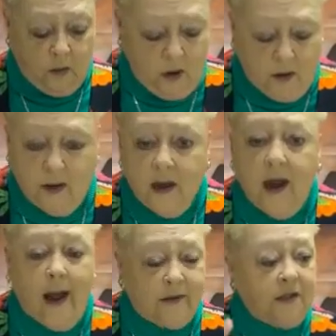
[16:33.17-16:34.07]
Whew!
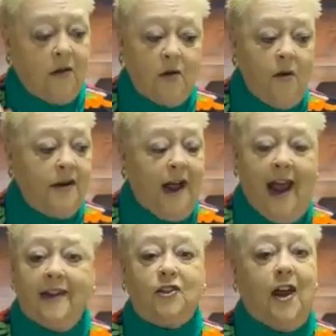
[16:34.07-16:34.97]
I'm still going to
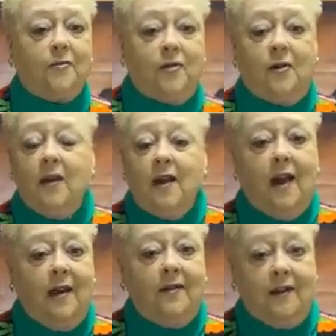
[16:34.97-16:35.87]
Acts chapter,
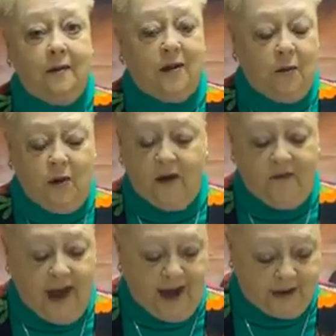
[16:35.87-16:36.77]
uh, the, the book
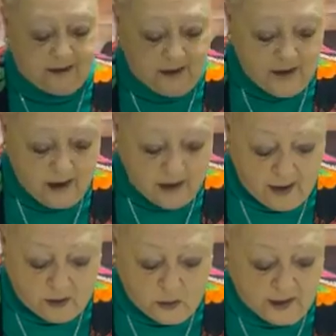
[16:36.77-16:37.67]
of Acts
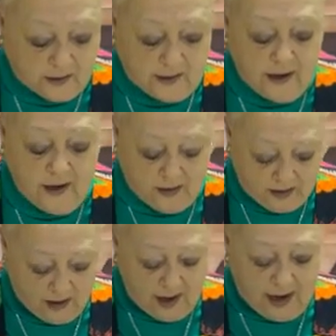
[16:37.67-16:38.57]
uh, quickly
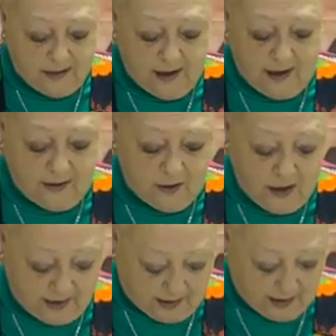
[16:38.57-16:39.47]
here. And then
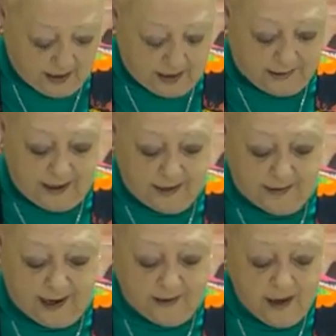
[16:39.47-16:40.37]
look, it says,
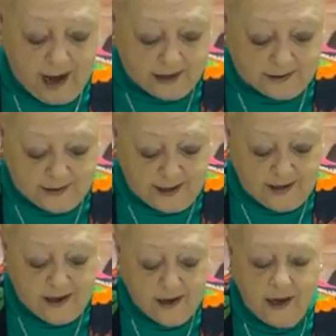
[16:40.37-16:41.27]
I, I
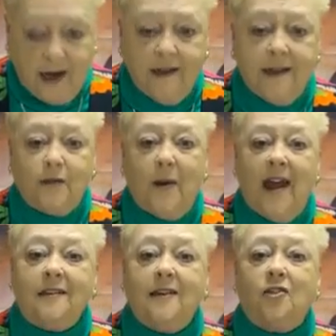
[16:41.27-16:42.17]
see in this
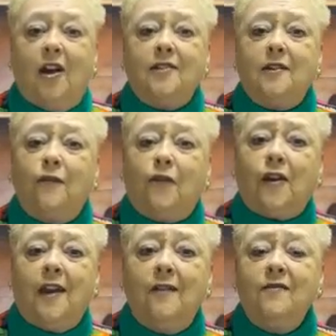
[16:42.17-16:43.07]
passage also
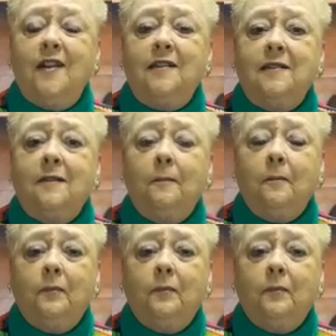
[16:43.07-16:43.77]
forgiveness